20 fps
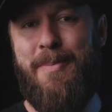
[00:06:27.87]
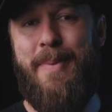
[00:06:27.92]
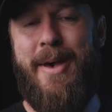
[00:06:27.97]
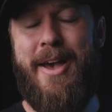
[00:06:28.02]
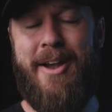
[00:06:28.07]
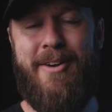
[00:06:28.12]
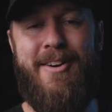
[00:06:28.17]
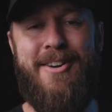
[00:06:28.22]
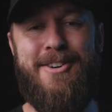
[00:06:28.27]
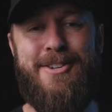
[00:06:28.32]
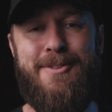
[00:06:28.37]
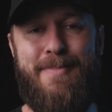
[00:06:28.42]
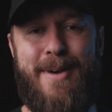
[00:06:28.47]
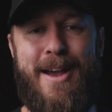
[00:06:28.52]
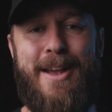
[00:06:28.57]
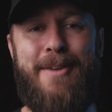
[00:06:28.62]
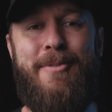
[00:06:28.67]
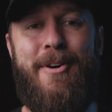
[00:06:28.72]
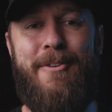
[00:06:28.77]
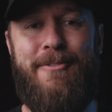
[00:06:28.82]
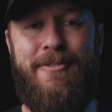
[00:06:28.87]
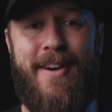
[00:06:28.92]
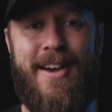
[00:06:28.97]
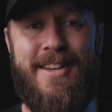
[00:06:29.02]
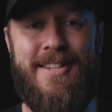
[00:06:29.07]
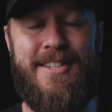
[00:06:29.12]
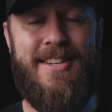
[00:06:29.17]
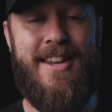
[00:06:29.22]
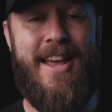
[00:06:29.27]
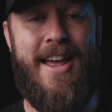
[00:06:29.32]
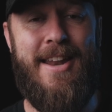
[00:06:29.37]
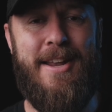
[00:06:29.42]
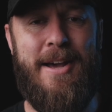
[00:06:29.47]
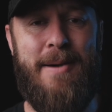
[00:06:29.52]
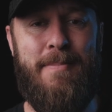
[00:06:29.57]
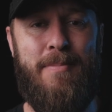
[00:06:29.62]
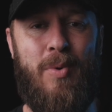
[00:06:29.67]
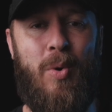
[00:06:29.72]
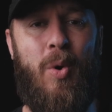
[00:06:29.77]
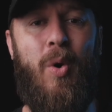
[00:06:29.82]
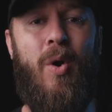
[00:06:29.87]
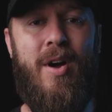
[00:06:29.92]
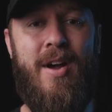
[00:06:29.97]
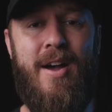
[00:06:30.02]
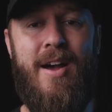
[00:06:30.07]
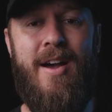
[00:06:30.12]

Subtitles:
background to make my face stand out more.